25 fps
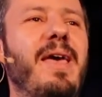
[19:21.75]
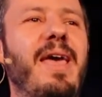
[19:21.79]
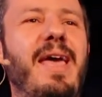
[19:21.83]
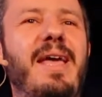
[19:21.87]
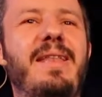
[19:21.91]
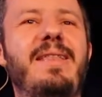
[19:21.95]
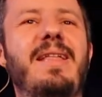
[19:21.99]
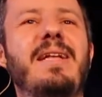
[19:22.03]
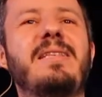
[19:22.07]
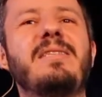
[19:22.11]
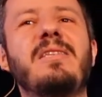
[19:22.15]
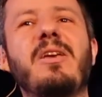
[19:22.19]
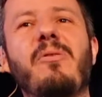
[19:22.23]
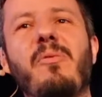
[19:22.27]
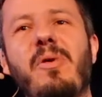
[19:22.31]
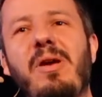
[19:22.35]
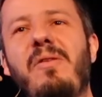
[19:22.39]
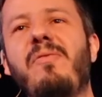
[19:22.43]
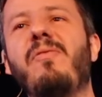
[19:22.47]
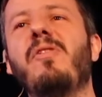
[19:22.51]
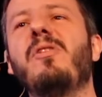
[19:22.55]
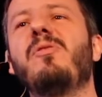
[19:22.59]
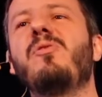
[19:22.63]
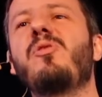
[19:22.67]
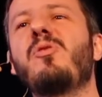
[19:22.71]
And that's a way
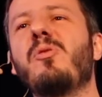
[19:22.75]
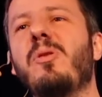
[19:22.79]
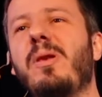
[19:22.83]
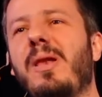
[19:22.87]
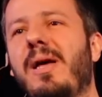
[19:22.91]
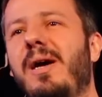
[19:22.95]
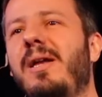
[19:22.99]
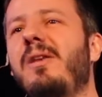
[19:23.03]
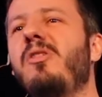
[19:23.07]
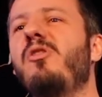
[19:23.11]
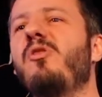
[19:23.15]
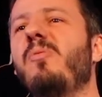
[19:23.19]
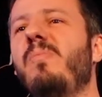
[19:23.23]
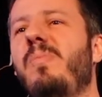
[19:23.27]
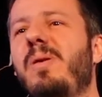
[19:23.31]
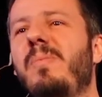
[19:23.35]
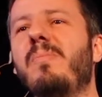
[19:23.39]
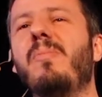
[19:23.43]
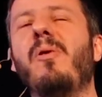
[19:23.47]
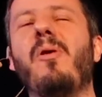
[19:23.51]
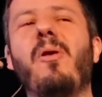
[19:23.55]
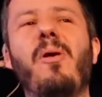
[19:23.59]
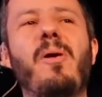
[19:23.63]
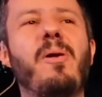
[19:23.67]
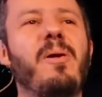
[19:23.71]
for you to learn to be
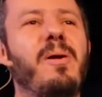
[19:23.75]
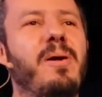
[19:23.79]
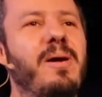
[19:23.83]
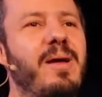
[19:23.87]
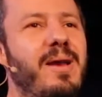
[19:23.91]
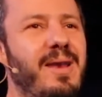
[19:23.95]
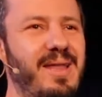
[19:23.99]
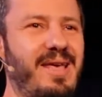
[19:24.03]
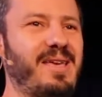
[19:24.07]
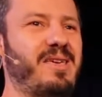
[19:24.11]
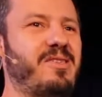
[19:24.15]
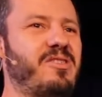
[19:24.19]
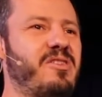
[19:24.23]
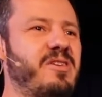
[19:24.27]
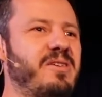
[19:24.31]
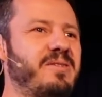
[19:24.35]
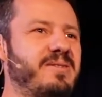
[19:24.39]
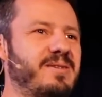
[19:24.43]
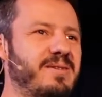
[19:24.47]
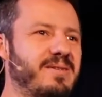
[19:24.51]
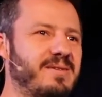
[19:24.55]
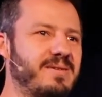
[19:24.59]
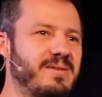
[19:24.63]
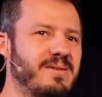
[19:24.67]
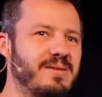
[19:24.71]
more like
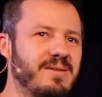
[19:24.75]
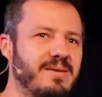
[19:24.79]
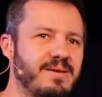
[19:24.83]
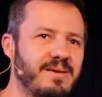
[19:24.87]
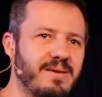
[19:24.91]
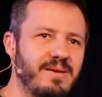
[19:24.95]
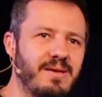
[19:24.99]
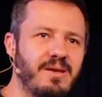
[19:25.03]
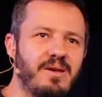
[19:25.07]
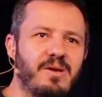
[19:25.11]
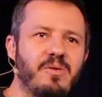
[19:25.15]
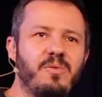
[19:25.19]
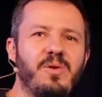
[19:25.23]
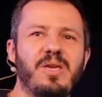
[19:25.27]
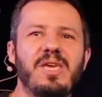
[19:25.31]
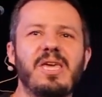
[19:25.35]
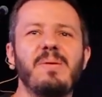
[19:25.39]
Jesus. We